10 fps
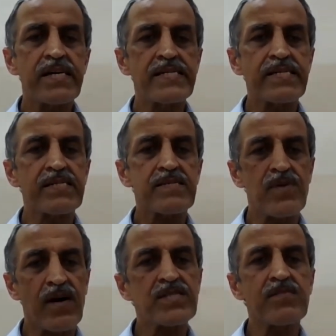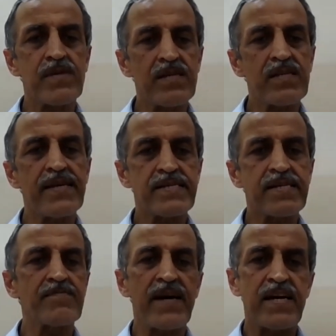it is plausible that
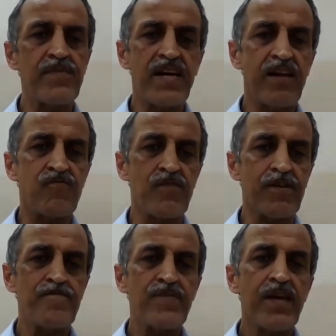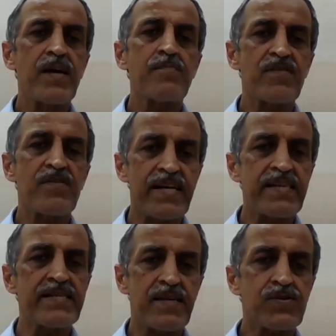it might be helpful. But while I
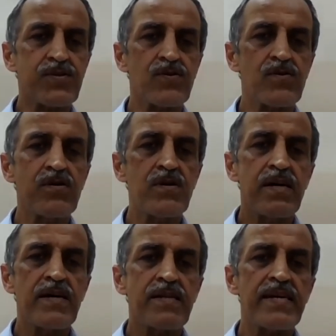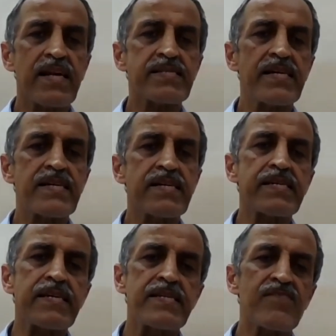say so, there are studies
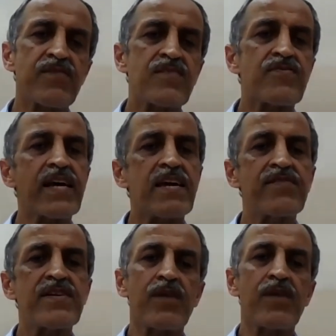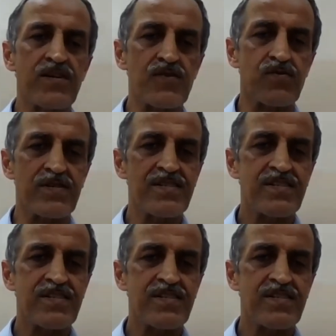either way for every molecule.